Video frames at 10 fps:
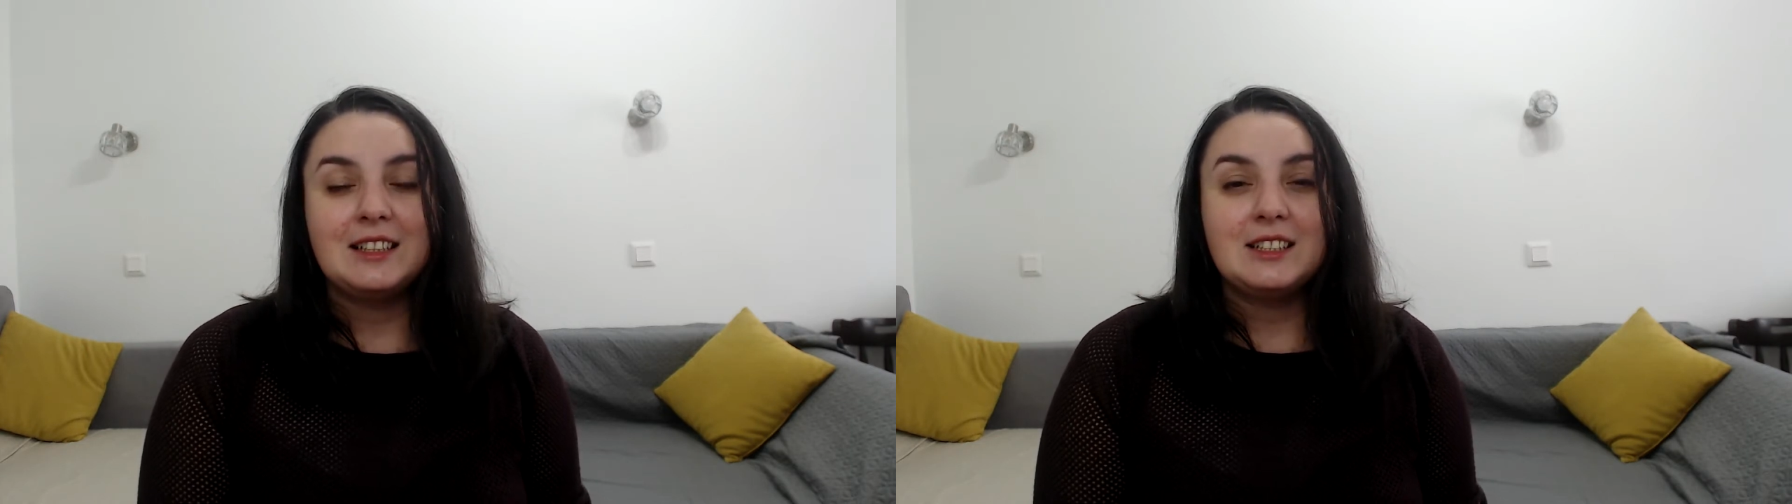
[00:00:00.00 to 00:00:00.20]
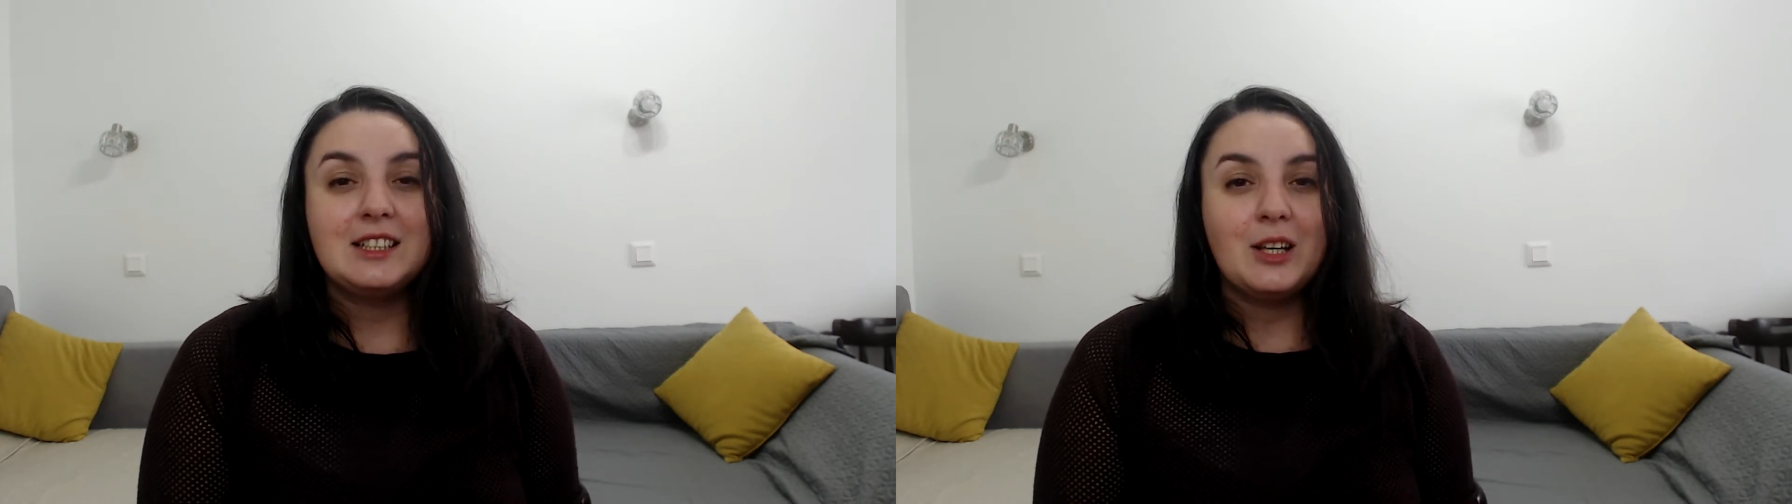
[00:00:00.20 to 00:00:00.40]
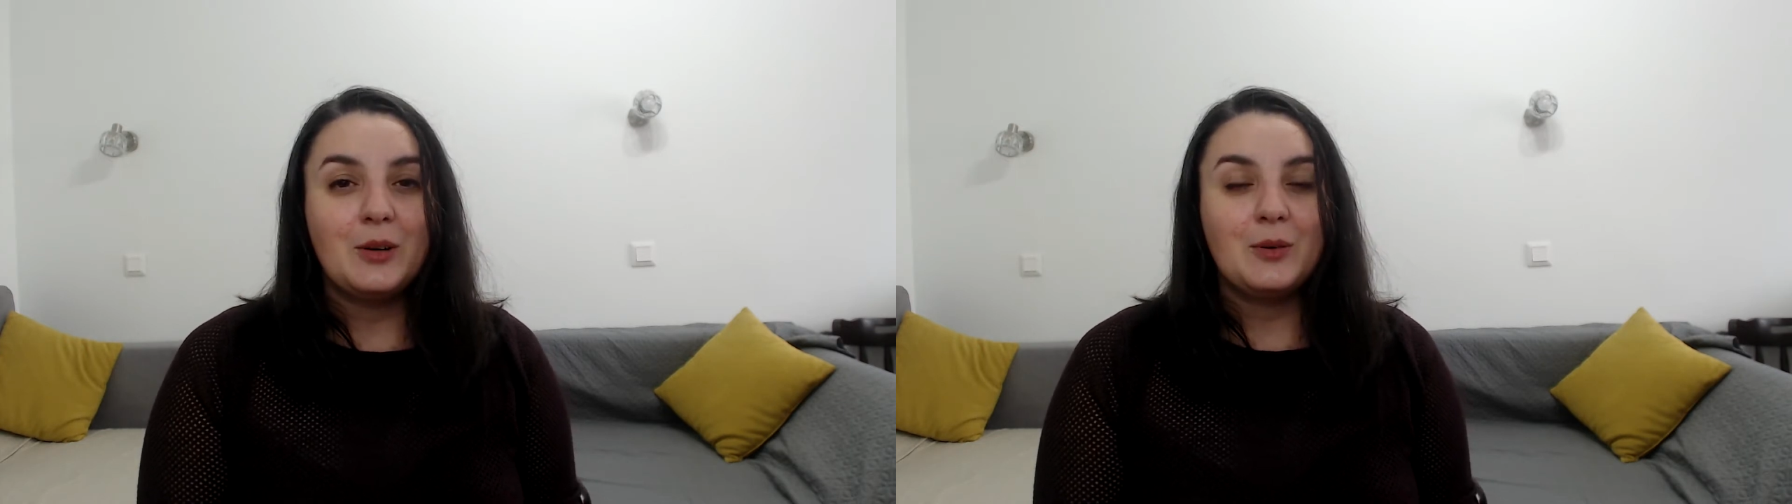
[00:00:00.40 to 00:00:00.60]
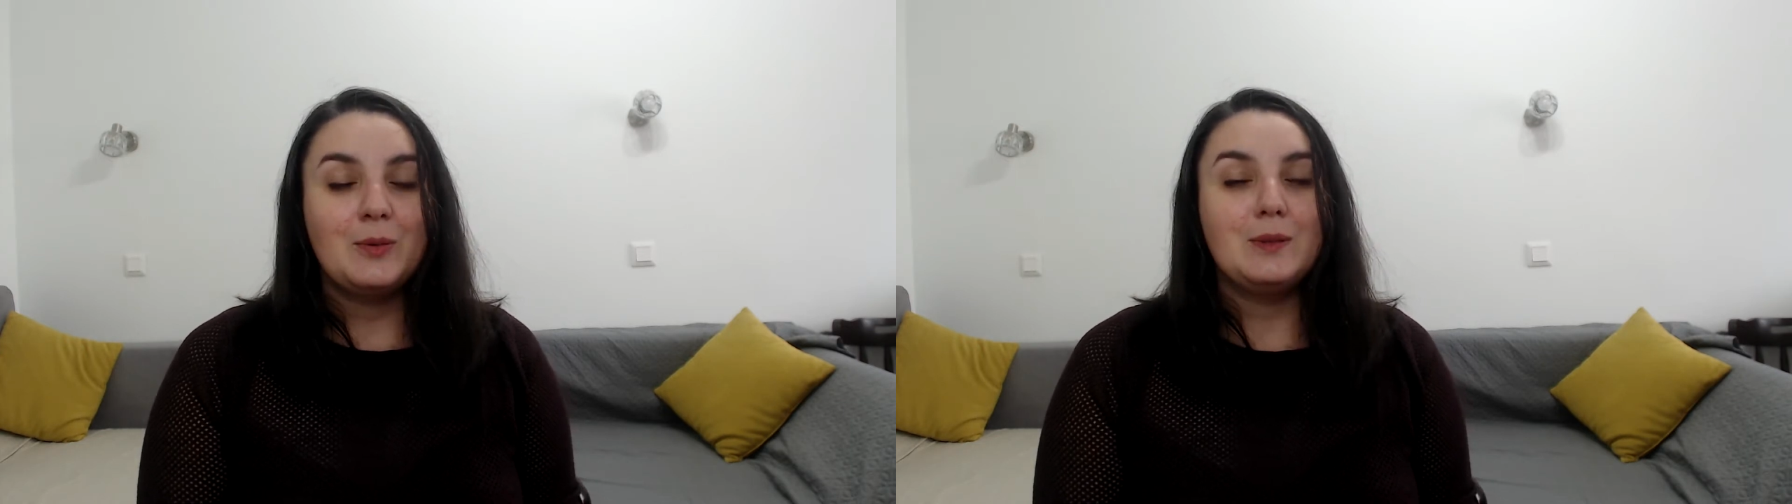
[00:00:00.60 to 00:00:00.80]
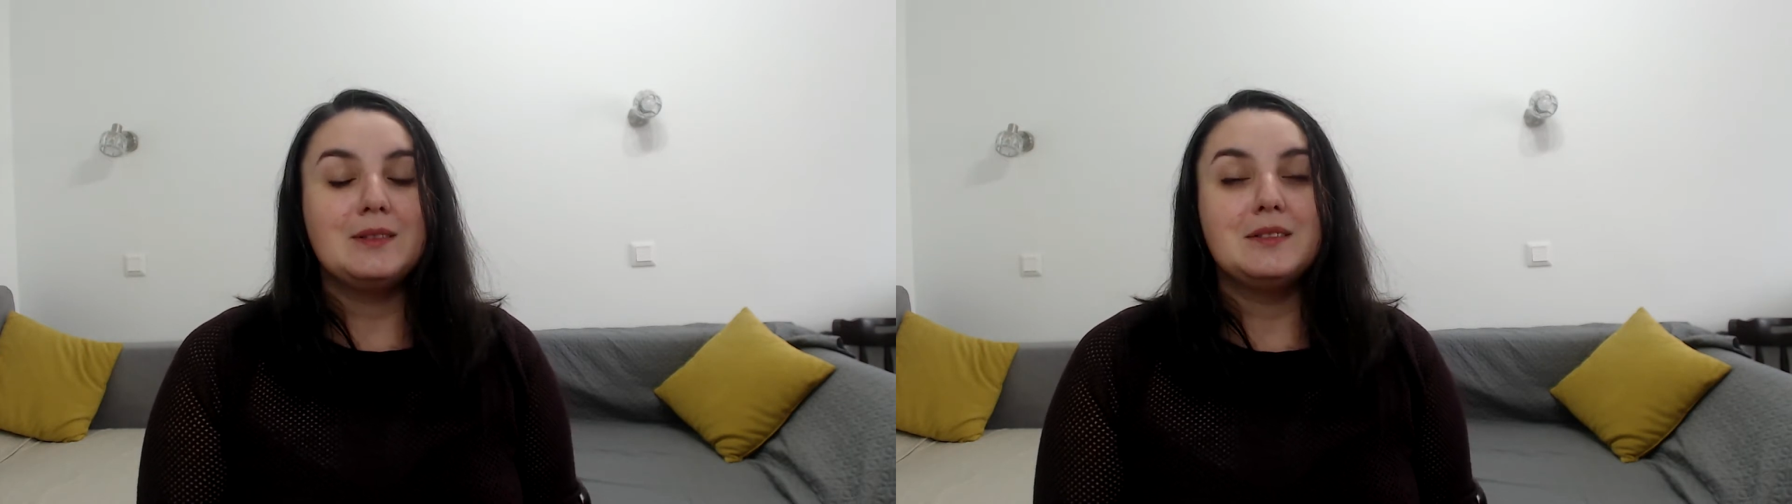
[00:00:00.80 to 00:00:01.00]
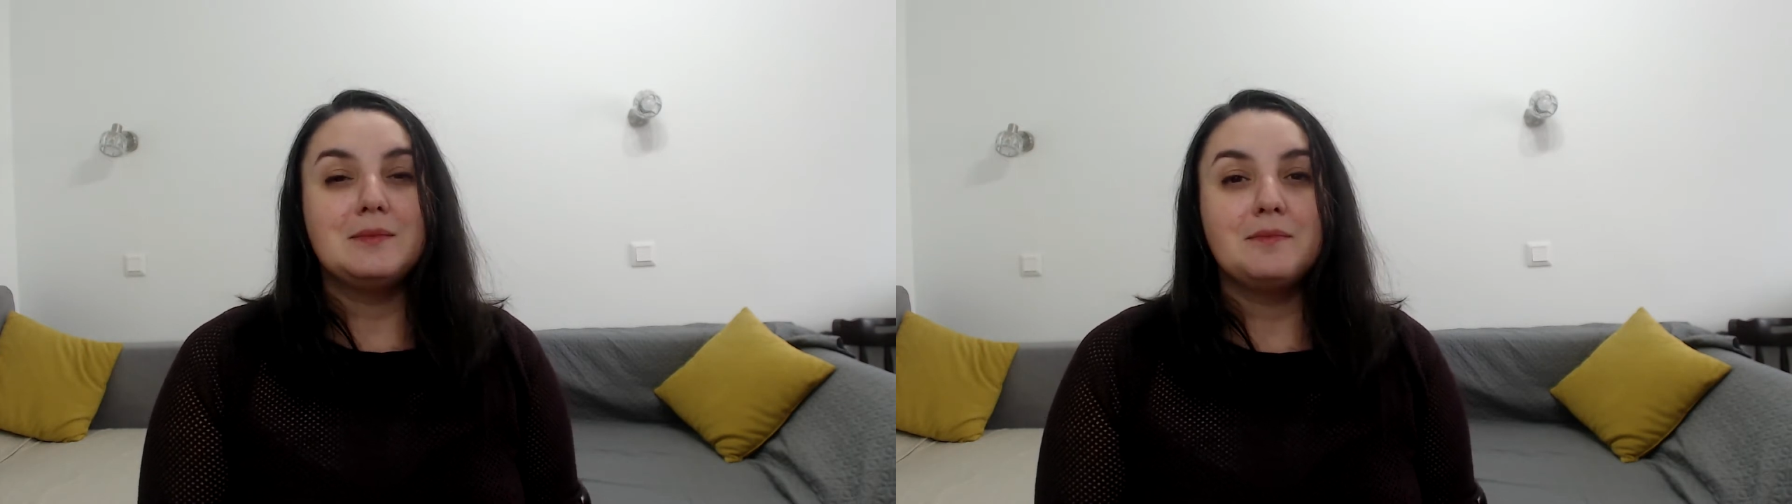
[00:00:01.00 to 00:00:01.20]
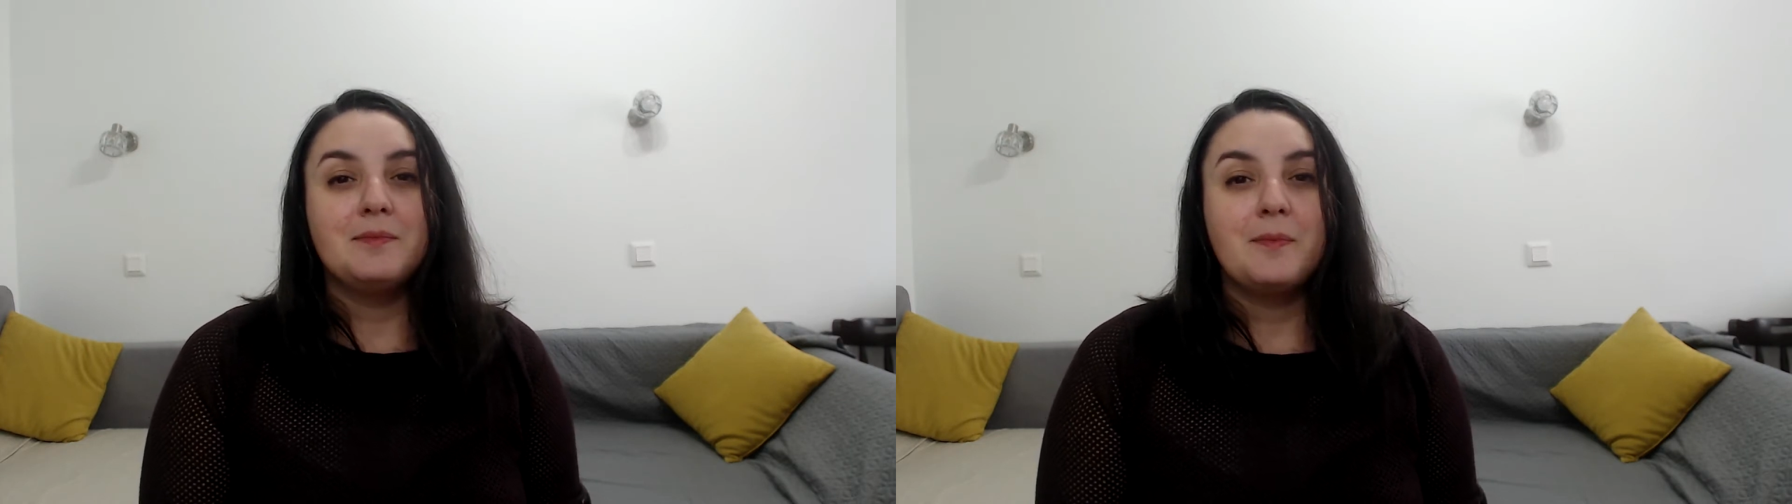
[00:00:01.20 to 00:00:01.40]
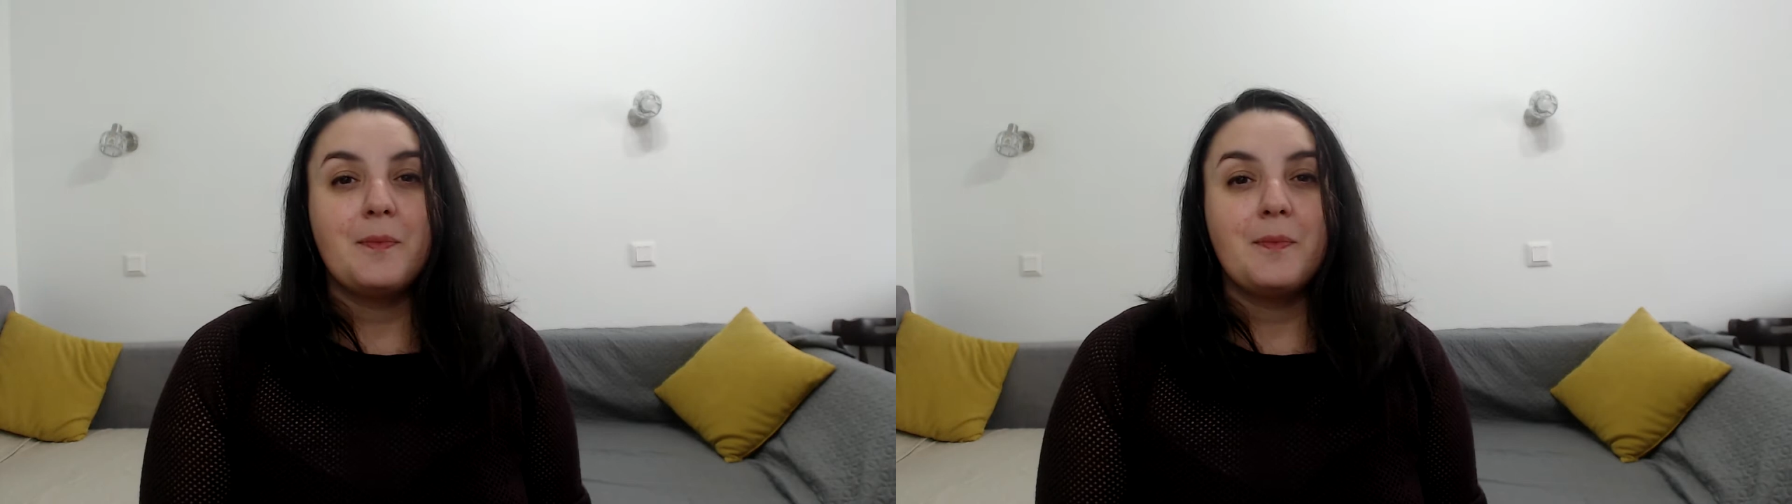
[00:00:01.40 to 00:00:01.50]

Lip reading: So,